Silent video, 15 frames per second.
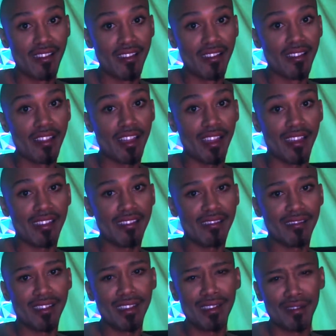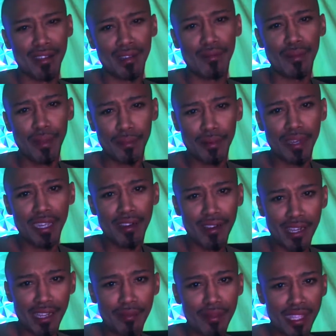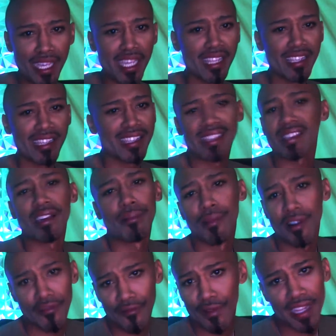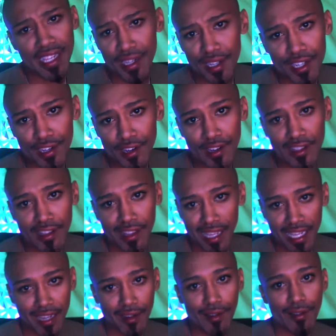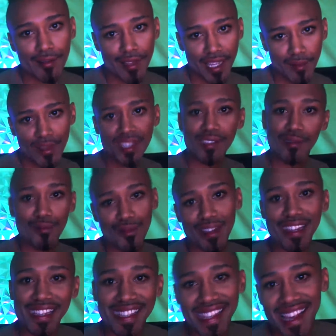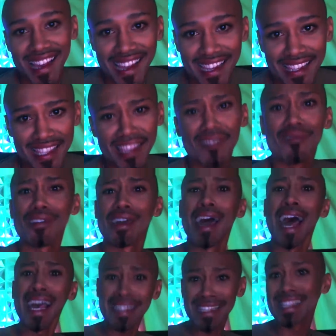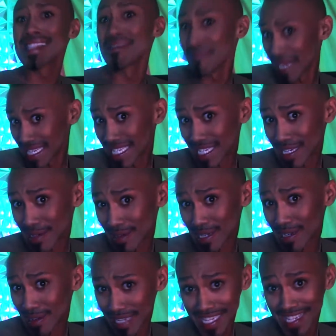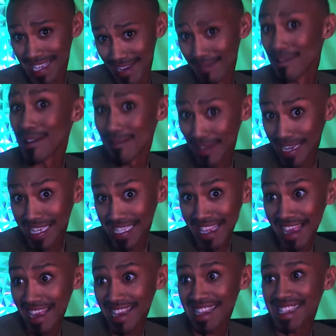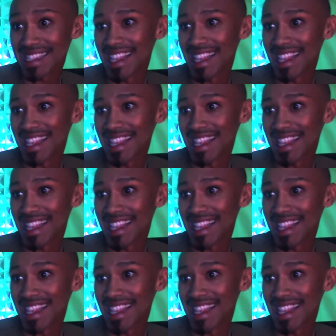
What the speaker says: like when people hit on you, but they just come off way too strong. They're like, oh, like what's your ring size? Like I just met you. You don't need to know my ring size.